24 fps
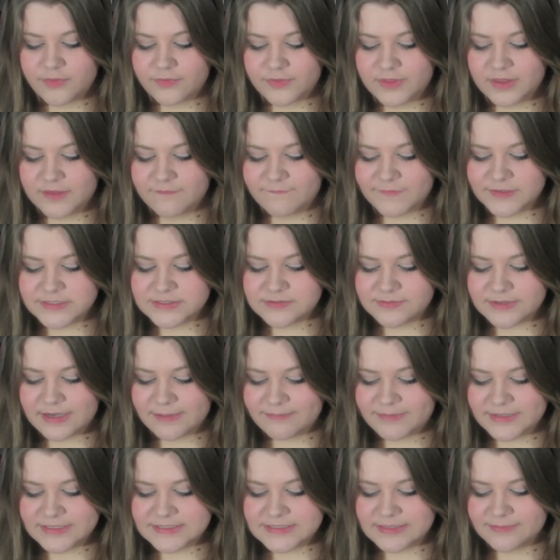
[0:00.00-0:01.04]
The first one I
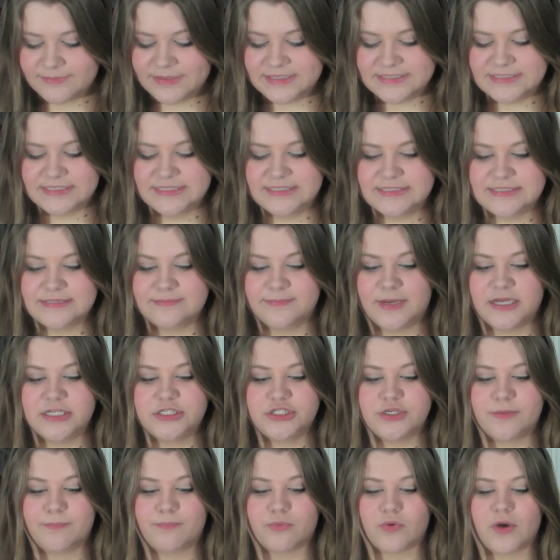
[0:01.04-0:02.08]
picked up is the
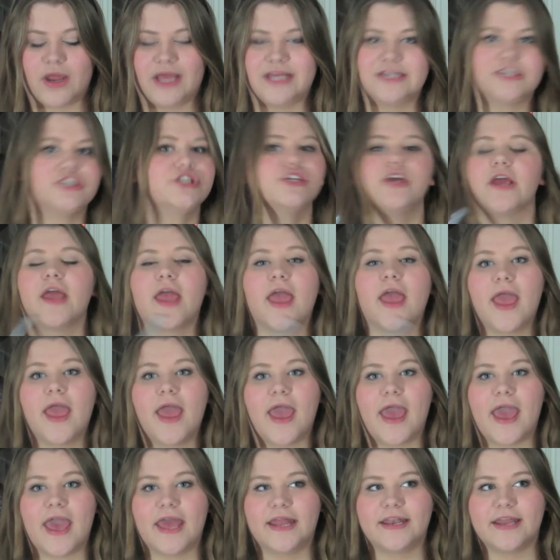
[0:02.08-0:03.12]
smudge brush,
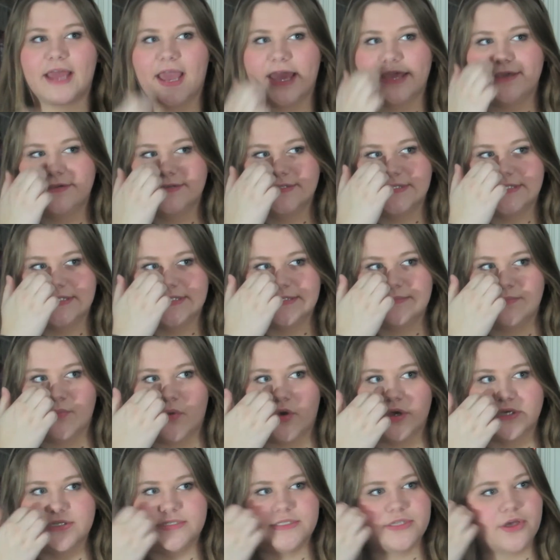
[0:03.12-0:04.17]
and I use this
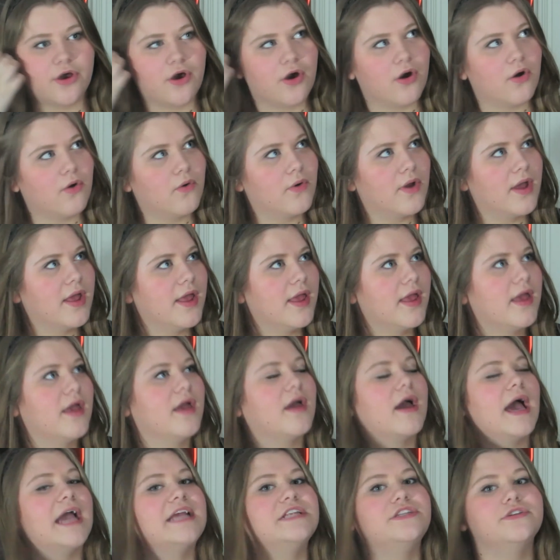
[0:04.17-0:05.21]
more so,
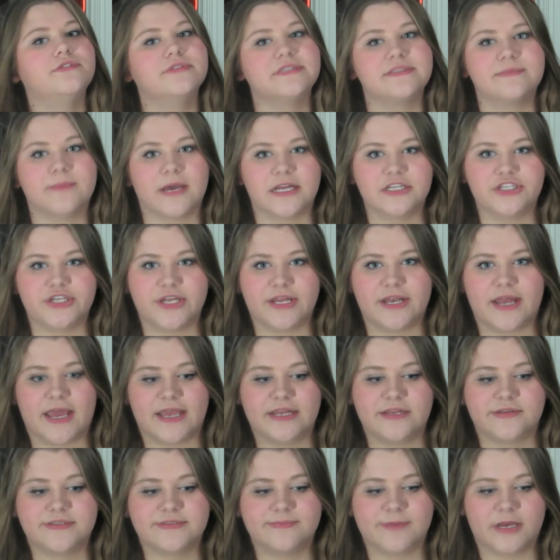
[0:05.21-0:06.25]
I do smudge it. I
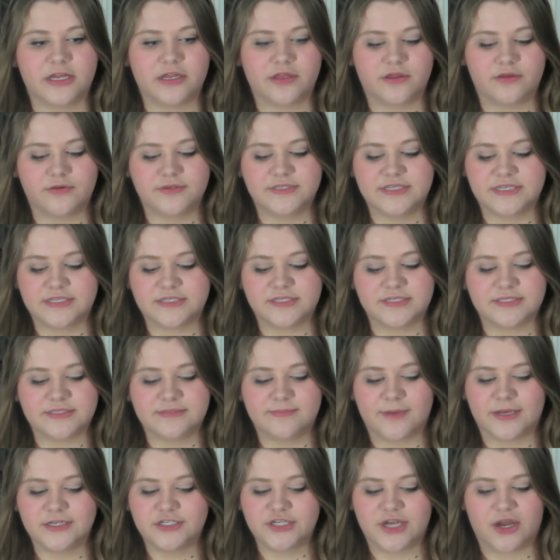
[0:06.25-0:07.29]
use it to
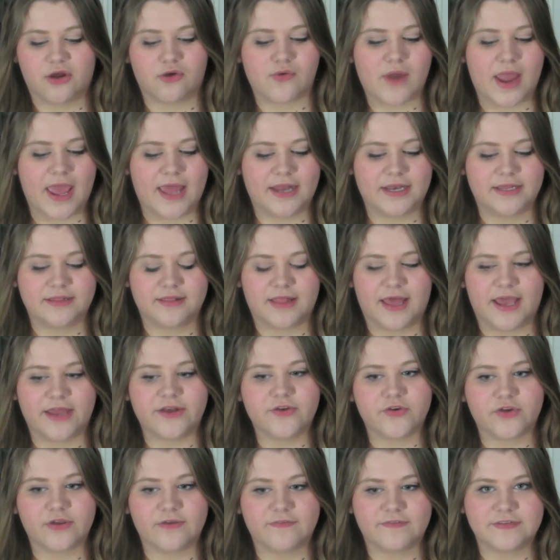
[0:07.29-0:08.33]
smudge out any
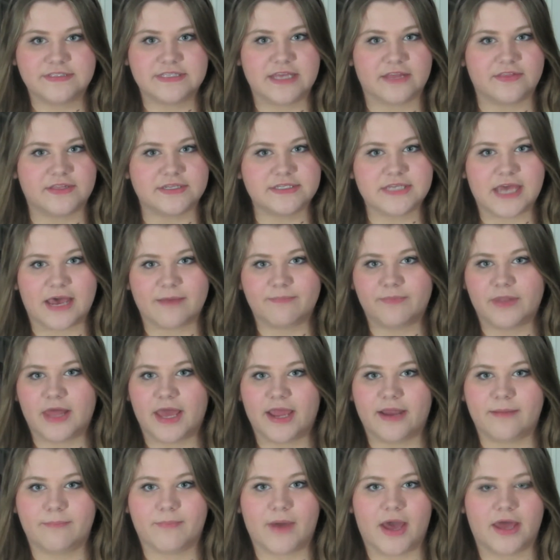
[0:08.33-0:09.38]
liner, if it's on the top
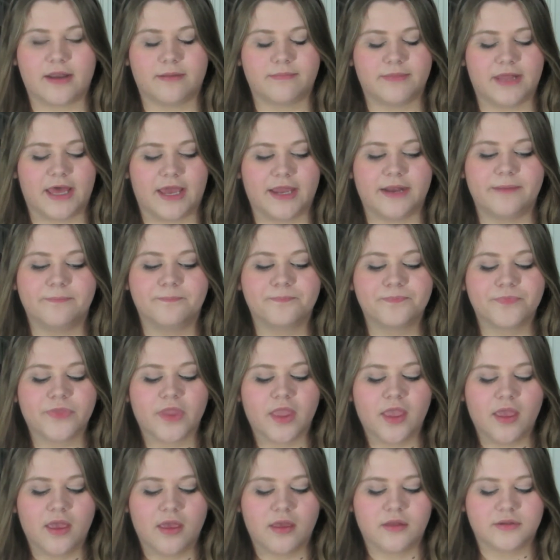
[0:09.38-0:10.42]
line, bottom line,
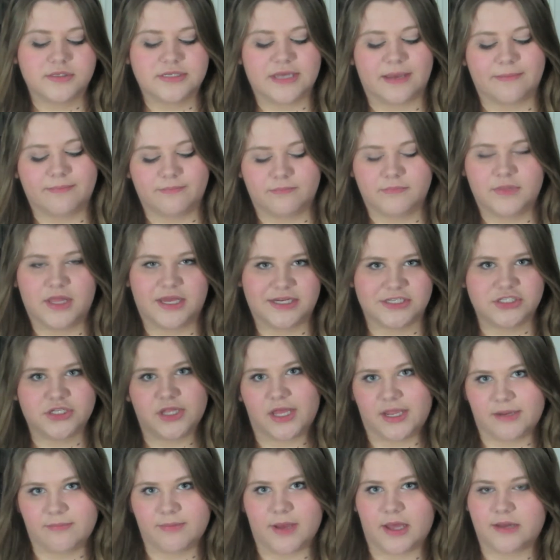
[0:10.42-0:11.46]
top lash
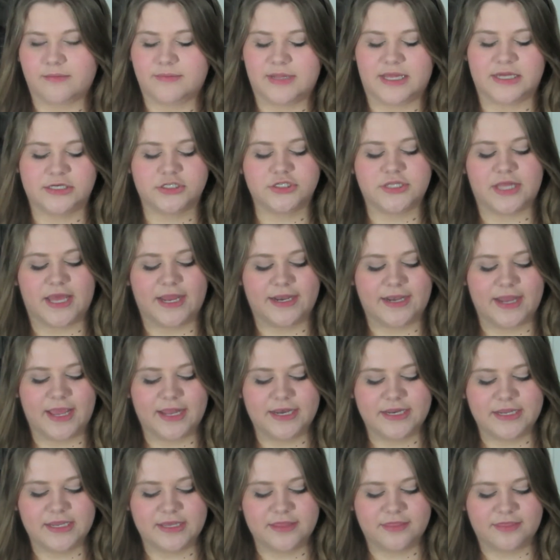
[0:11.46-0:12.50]
line, bottom lash line,
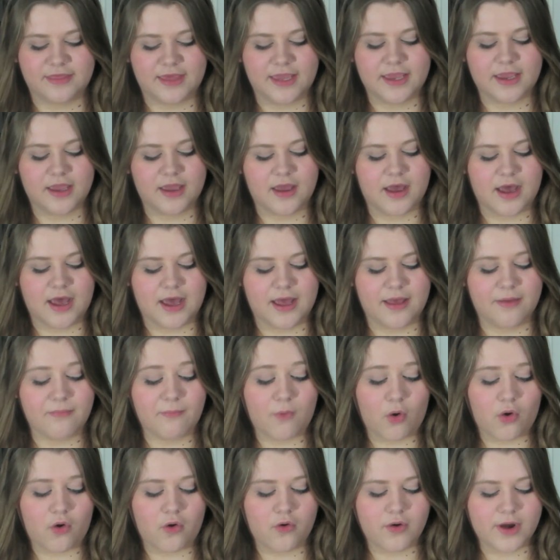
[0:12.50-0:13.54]
anything,
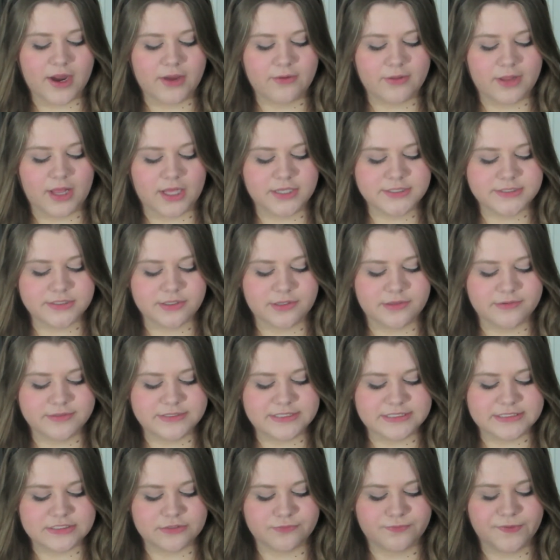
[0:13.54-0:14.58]
or I will also use
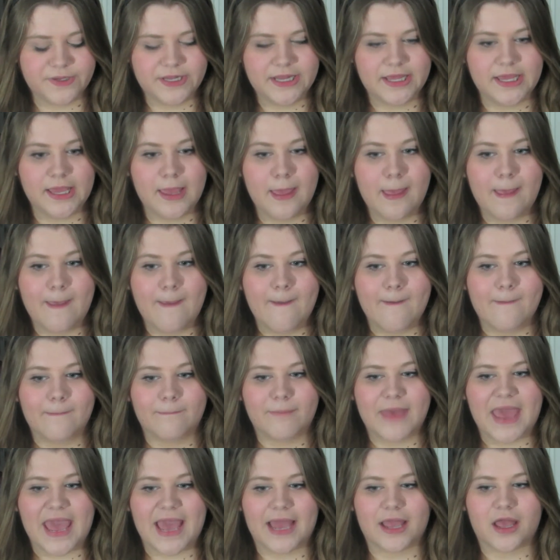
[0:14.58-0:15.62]
it to really
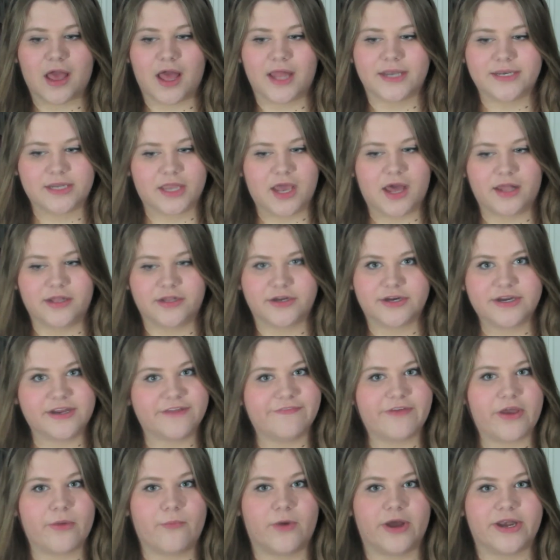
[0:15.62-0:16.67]
pack on color
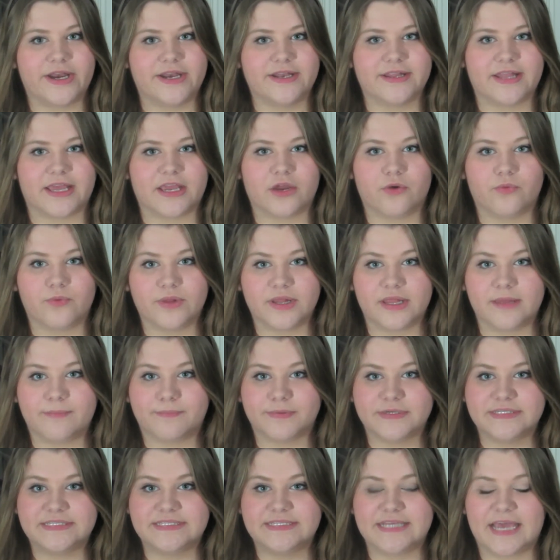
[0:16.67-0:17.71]
if I want it in like a really
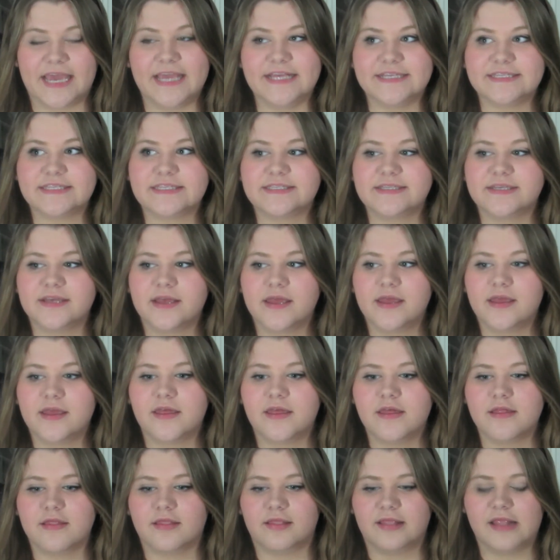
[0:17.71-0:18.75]
precise
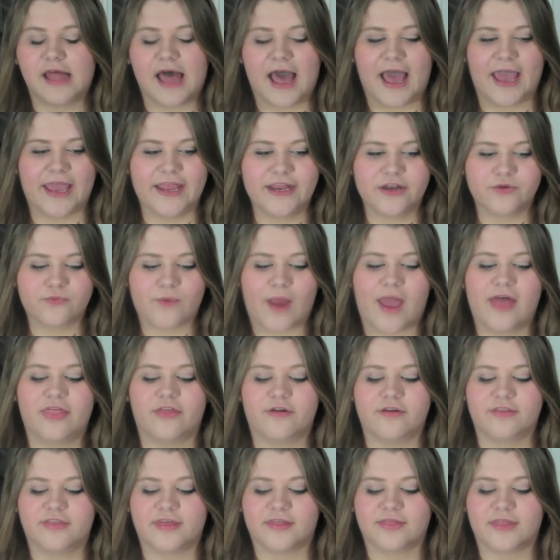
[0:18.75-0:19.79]
line
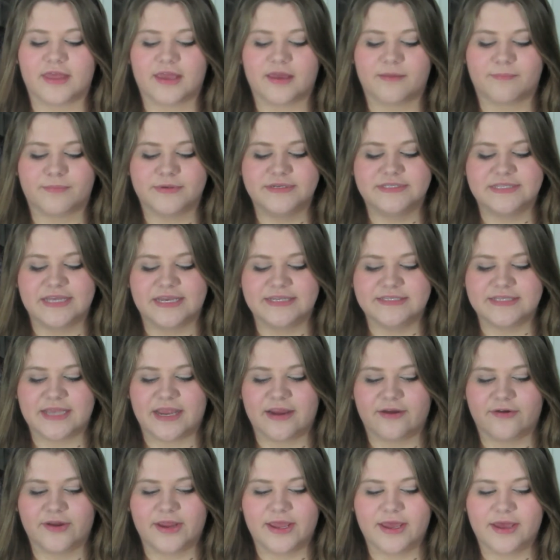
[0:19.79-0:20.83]
rather than like a precise
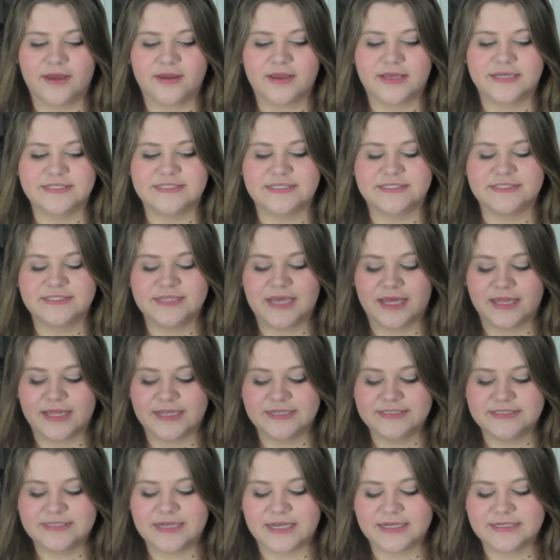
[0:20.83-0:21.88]
area, because
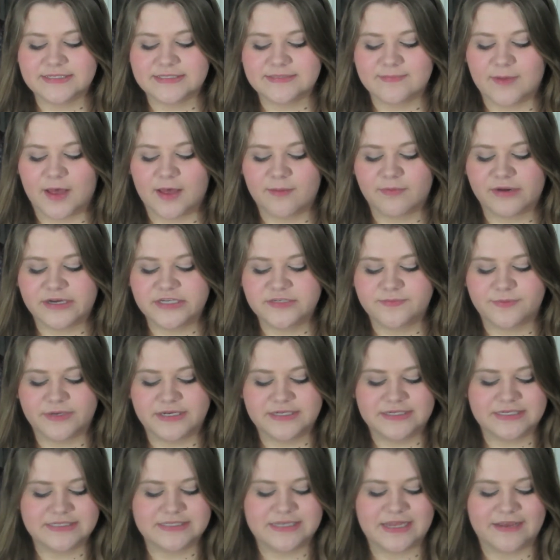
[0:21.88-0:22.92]
it's not a small brush, but
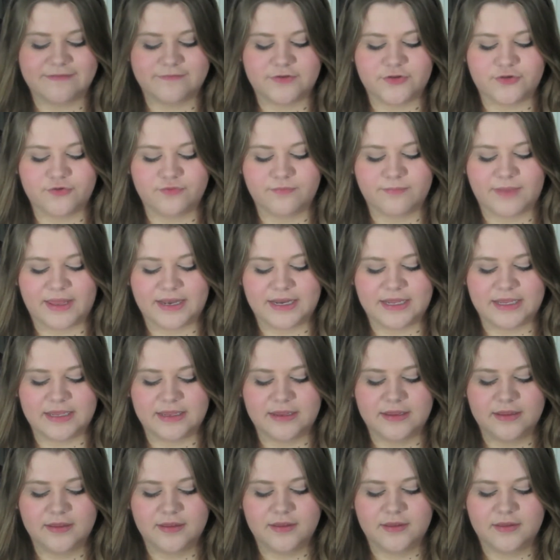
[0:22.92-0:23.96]
it doesn't have too
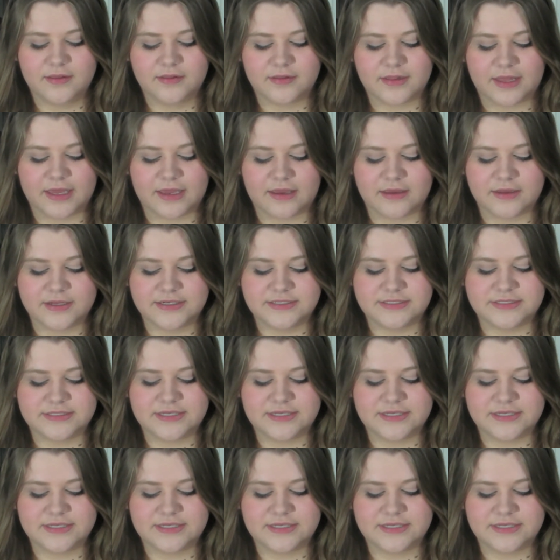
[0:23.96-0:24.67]
many, like,